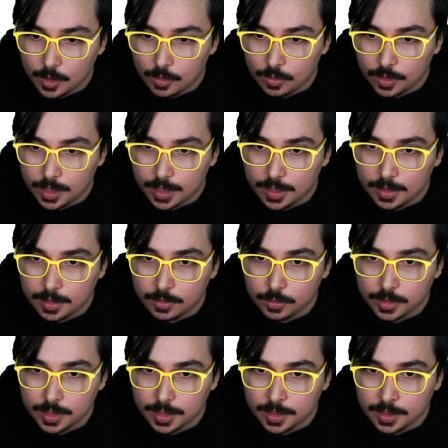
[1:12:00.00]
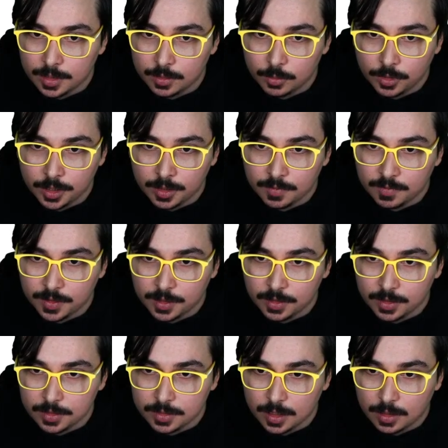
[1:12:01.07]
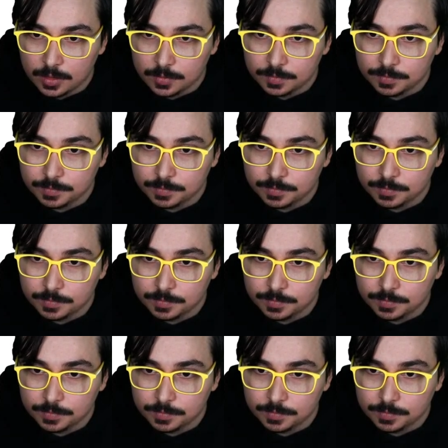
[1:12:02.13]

Okay, we're gonna figure this out.